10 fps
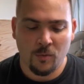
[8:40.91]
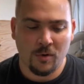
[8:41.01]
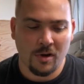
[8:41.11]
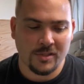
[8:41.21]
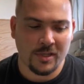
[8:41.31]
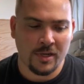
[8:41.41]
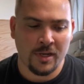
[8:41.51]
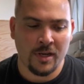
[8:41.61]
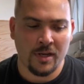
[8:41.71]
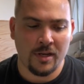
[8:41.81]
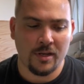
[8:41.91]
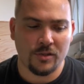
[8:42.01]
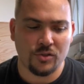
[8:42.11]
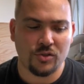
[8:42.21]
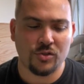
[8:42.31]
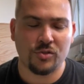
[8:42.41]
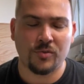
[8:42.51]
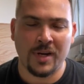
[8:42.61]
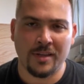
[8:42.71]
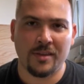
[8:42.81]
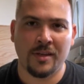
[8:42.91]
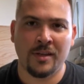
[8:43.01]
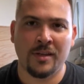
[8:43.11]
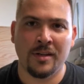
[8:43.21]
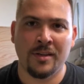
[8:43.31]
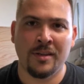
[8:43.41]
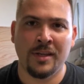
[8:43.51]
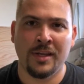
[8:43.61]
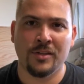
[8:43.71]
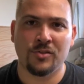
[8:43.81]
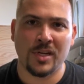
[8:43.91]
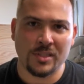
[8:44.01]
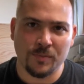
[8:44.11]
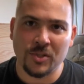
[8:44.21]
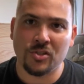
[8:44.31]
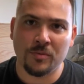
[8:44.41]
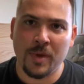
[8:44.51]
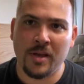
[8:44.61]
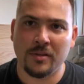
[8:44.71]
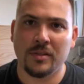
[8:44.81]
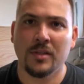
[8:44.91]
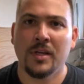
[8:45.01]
We're also going to strengthen the transmission mount.